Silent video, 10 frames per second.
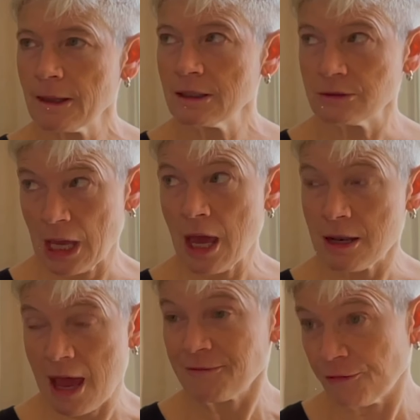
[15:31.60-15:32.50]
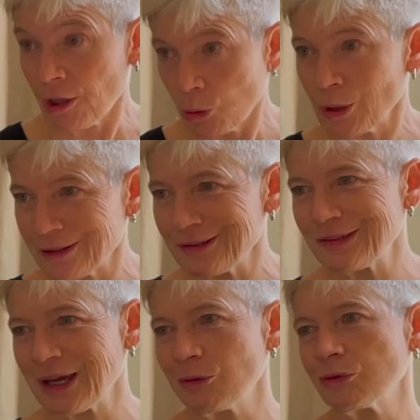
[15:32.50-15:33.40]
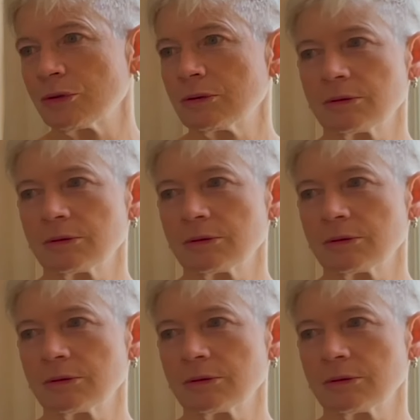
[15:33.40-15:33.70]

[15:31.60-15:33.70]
and, and and following the sound.